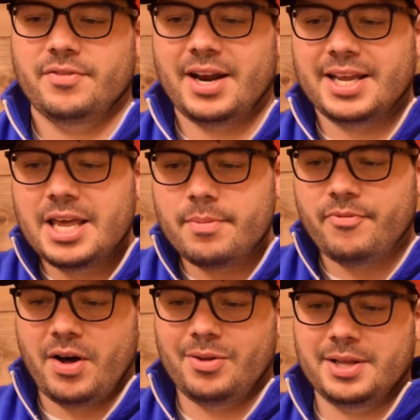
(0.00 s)
You've got to
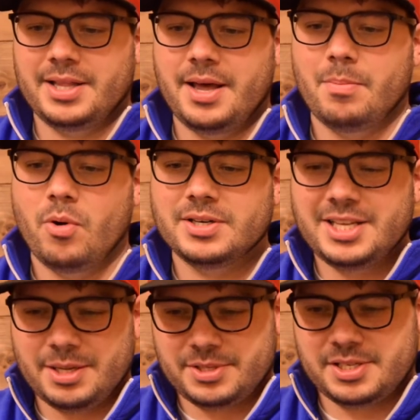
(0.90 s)
keep following them, more
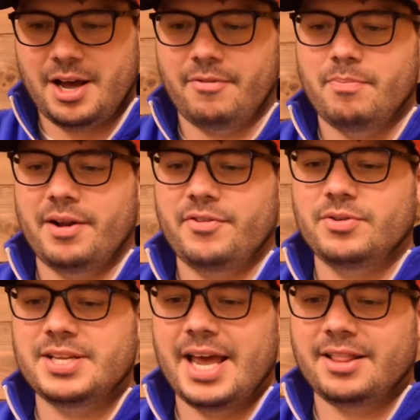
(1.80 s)
deep stuff. But if
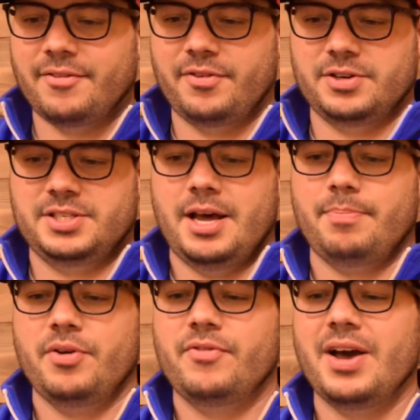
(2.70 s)
you take the first
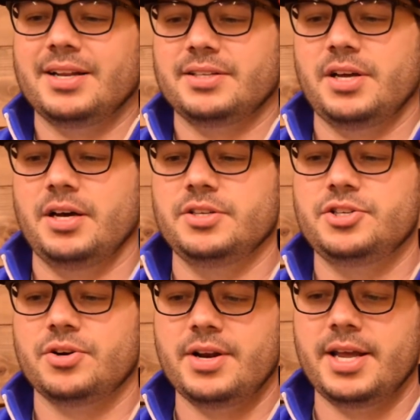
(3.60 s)
step, you've got a
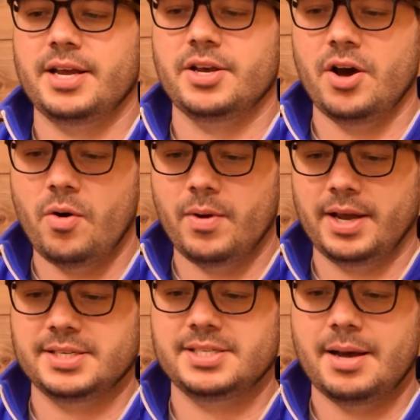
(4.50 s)
journey
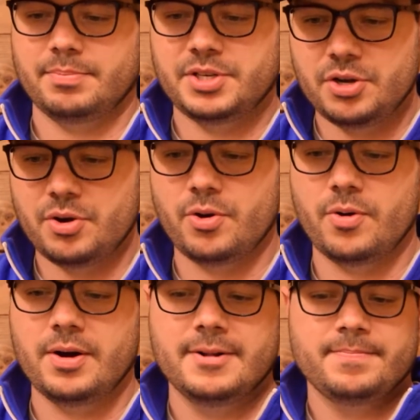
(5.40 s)
going. Step
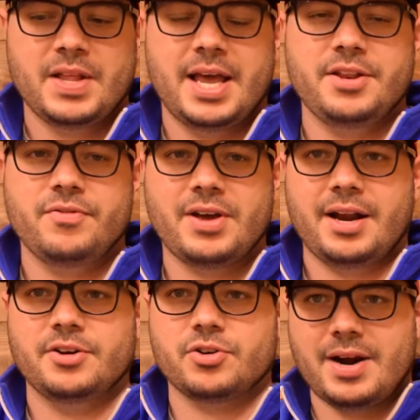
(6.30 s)
two, and you've
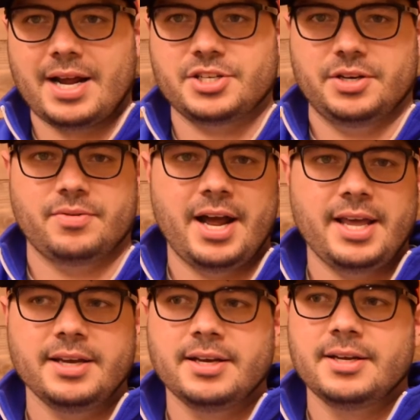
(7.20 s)
got a direction,
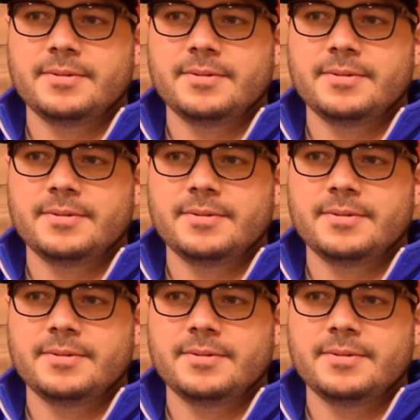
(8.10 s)
right?